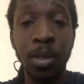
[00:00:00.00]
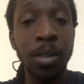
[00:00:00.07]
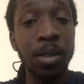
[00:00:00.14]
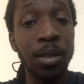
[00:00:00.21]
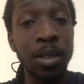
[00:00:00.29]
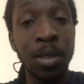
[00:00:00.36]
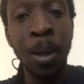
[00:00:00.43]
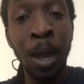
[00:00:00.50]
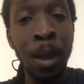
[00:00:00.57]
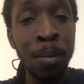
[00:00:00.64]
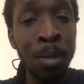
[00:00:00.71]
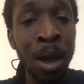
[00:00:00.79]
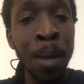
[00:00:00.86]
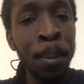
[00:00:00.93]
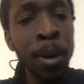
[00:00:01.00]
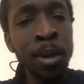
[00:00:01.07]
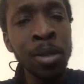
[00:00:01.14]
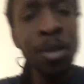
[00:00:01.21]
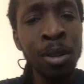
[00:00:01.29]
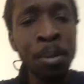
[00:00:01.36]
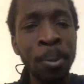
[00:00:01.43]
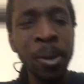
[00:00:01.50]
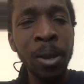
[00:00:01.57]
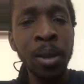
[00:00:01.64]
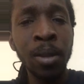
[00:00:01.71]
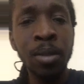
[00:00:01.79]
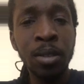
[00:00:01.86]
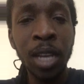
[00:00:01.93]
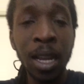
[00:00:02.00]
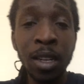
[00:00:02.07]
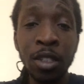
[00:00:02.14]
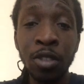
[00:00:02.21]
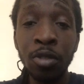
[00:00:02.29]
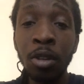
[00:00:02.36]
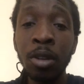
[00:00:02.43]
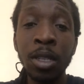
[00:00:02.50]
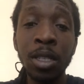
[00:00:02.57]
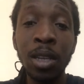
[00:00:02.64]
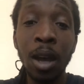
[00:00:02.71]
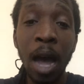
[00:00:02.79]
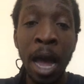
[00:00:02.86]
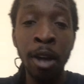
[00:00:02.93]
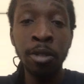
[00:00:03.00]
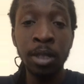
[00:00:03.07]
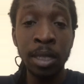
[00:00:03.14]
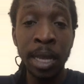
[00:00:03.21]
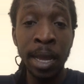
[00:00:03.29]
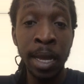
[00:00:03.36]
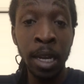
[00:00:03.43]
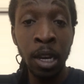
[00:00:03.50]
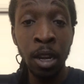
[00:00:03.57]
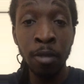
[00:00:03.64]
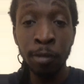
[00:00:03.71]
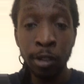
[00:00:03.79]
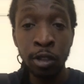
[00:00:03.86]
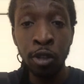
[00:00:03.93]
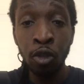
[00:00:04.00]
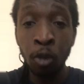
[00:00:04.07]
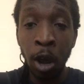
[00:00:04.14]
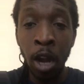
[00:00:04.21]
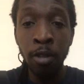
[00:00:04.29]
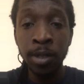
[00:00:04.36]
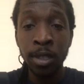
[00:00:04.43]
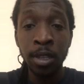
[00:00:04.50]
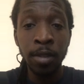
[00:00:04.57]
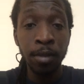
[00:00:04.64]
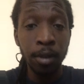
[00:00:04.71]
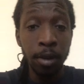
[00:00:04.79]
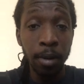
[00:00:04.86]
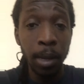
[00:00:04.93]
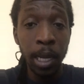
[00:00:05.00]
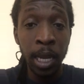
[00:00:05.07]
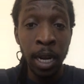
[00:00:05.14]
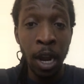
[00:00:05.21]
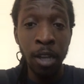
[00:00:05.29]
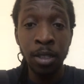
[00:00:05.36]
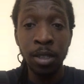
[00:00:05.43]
In my personal opinion, Jalen Strong is an outside number two wide receiver in our system.